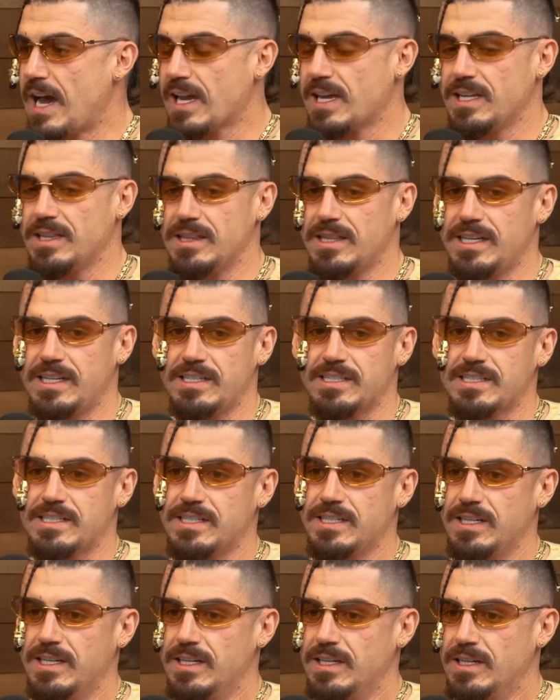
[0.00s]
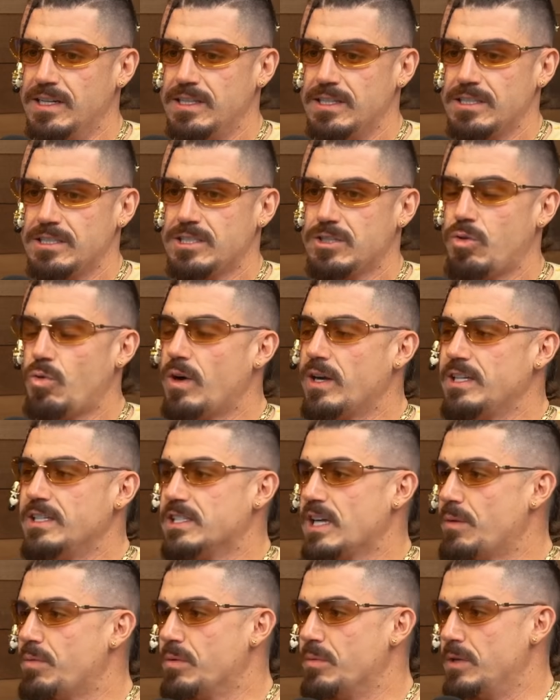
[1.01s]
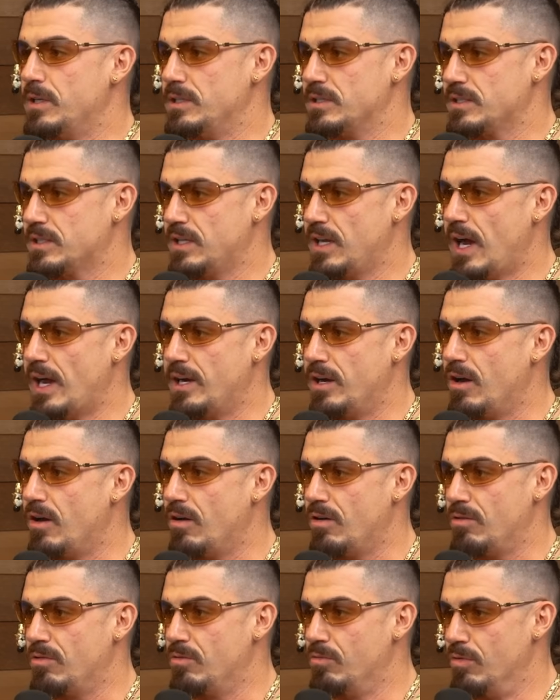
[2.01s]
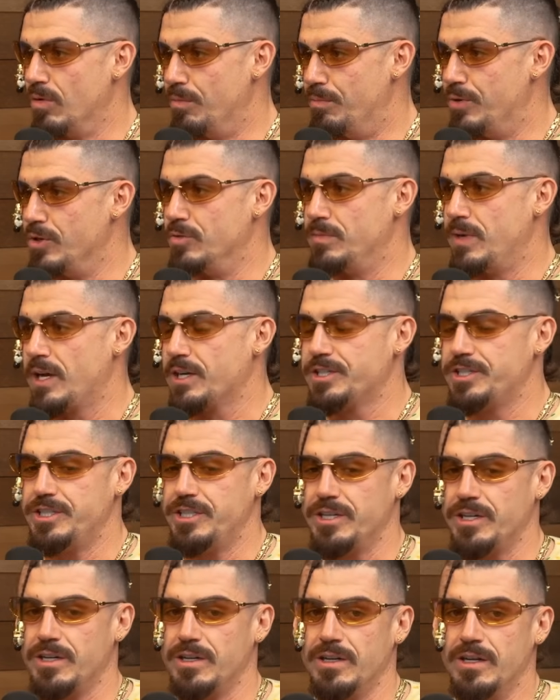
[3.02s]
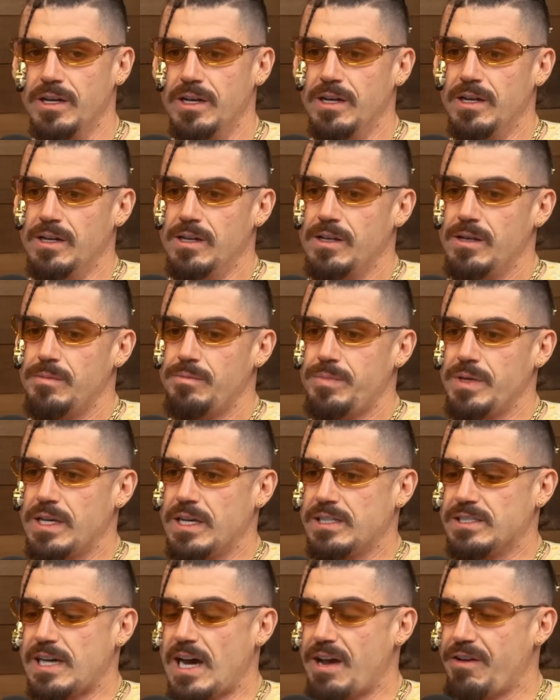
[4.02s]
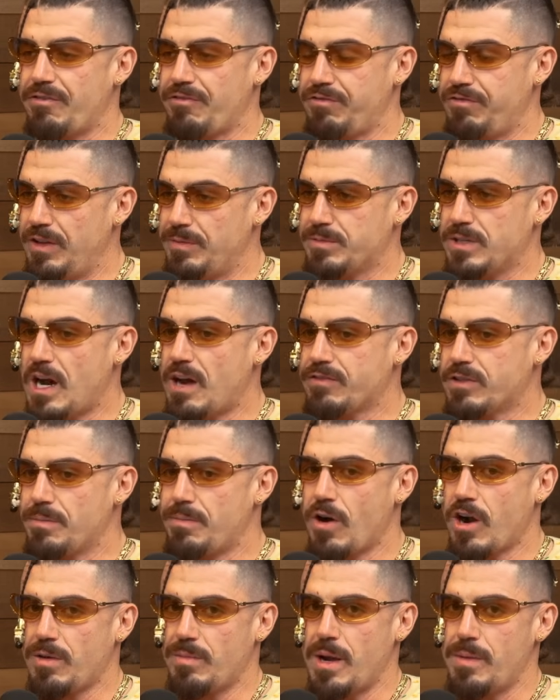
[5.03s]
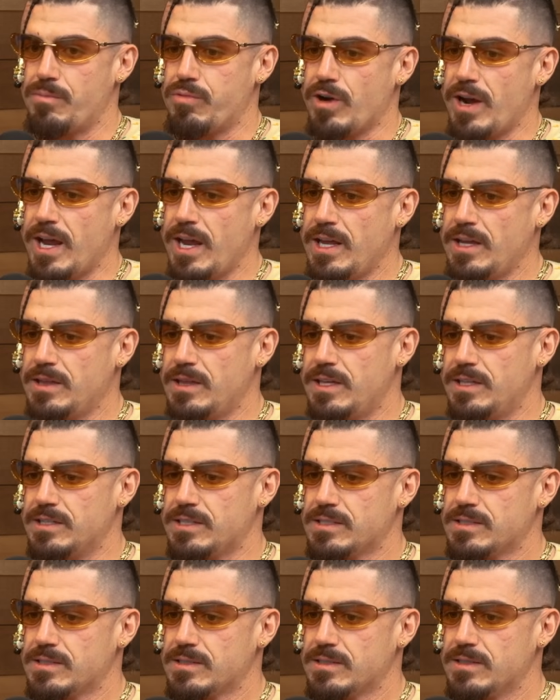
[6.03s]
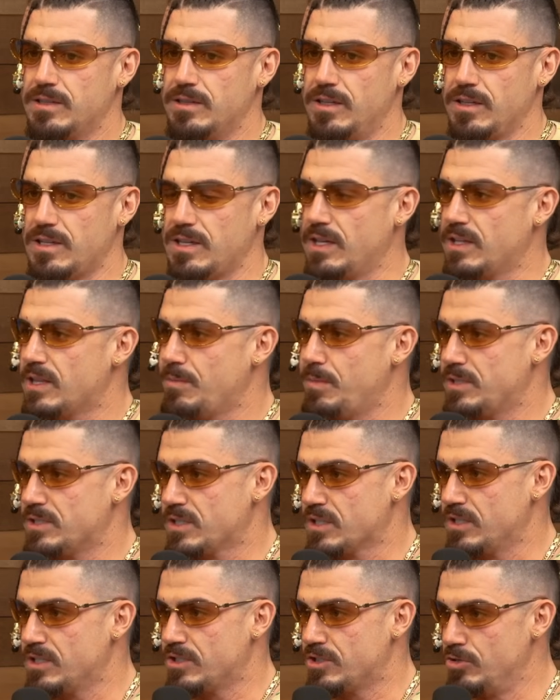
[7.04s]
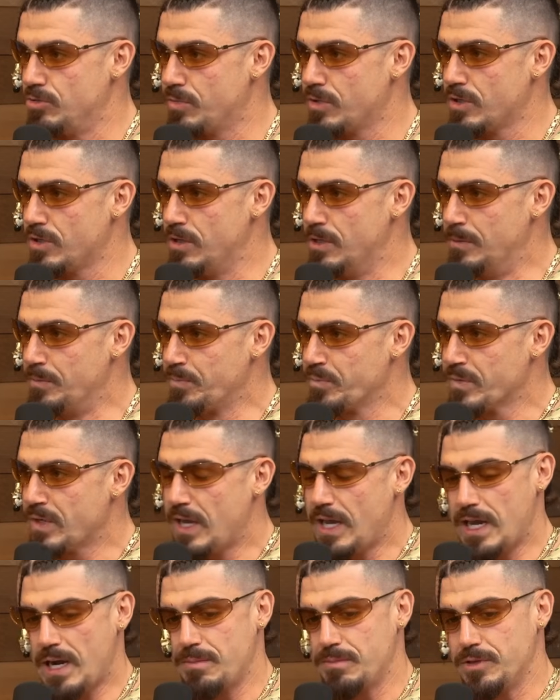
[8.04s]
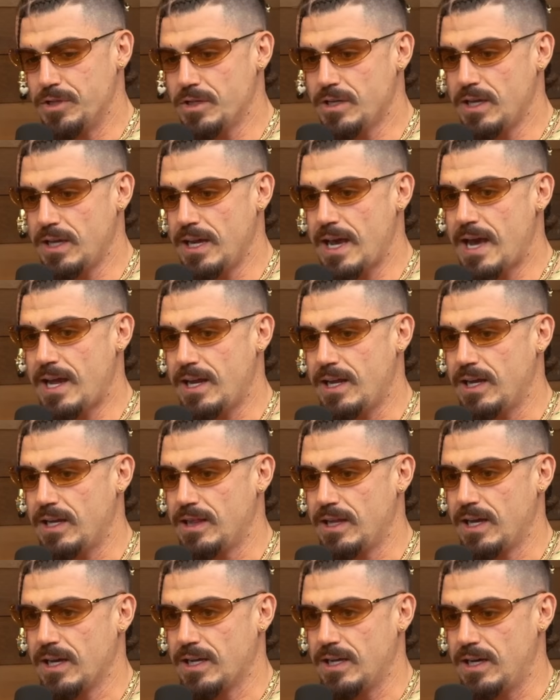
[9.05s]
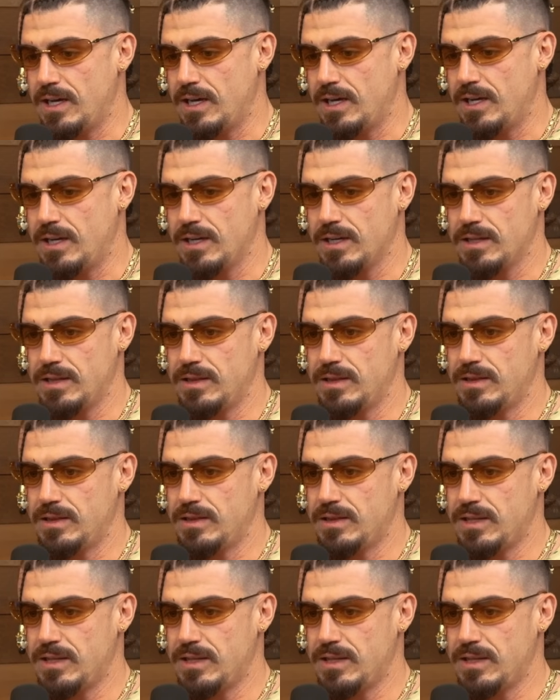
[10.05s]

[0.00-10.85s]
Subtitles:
like I can list 20 supplements that I know will boom next year because I flipped off the part of my brain that's looking at them as a consumer, and I'm looking at it like a